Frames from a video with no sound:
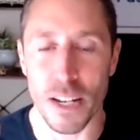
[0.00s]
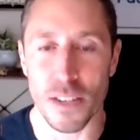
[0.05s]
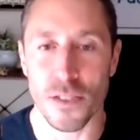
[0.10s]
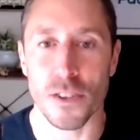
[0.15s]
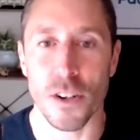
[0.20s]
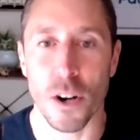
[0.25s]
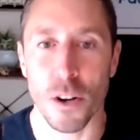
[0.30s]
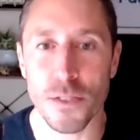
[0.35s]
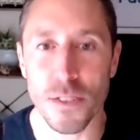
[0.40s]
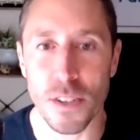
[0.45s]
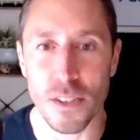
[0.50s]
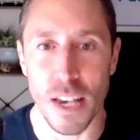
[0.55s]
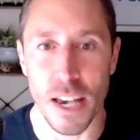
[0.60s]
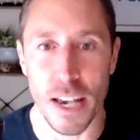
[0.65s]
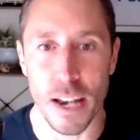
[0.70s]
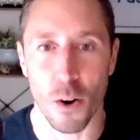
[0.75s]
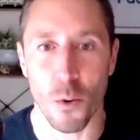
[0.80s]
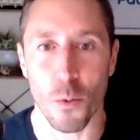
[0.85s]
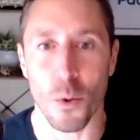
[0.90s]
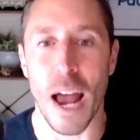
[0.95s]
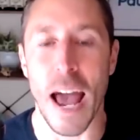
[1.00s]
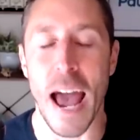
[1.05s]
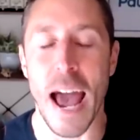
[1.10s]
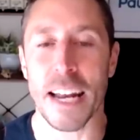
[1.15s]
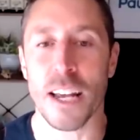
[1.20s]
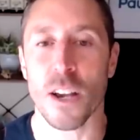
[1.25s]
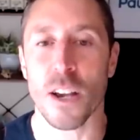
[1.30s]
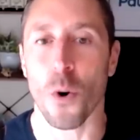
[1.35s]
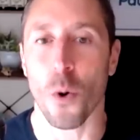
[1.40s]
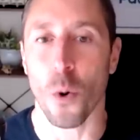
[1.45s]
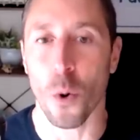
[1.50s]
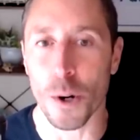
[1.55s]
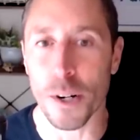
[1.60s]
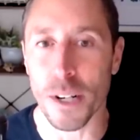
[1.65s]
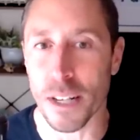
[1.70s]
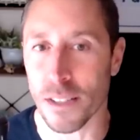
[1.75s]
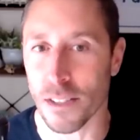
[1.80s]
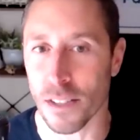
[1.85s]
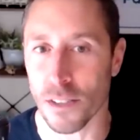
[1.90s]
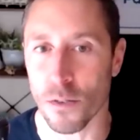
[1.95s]
It's nose to tail. We're adding
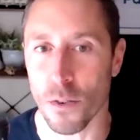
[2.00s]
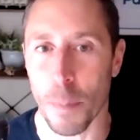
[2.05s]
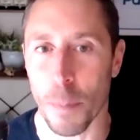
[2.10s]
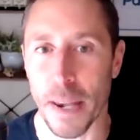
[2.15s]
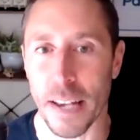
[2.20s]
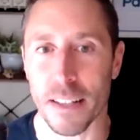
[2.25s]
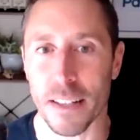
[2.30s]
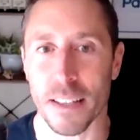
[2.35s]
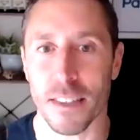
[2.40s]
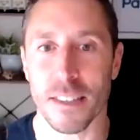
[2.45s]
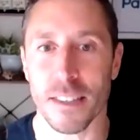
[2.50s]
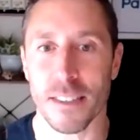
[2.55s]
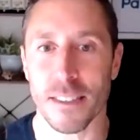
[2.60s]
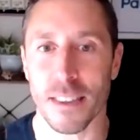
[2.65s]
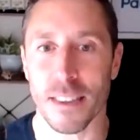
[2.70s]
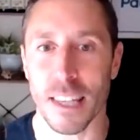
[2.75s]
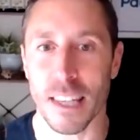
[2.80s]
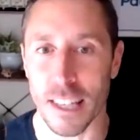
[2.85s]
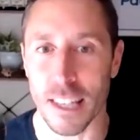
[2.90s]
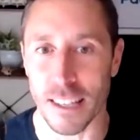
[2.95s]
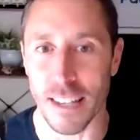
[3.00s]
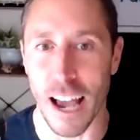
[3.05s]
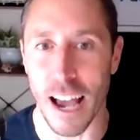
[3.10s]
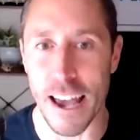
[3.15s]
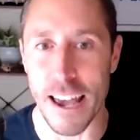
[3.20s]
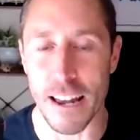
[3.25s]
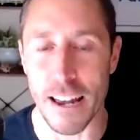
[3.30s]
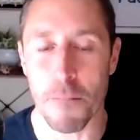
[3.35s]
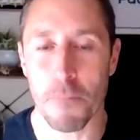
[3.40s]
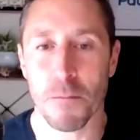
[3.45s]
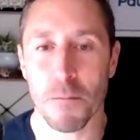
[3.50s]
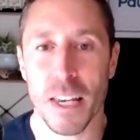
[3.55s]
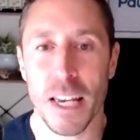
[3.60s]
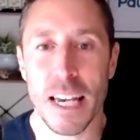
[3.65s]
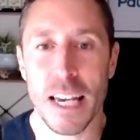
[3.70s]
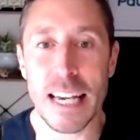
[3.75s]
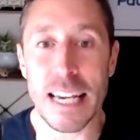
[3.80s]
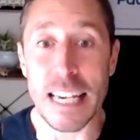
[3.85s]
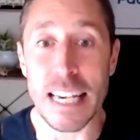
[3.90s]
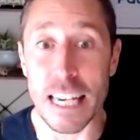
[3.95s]
organs into a paleolithic diet,
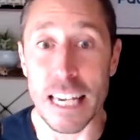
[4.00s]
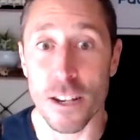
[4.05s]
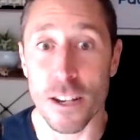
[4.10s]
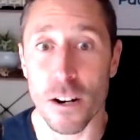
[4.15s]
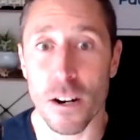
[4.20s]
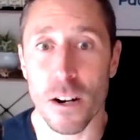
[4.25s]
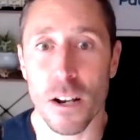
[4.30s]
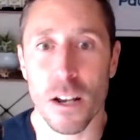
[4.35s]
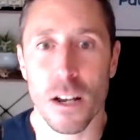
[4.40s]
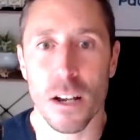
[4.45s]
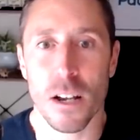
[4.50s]
either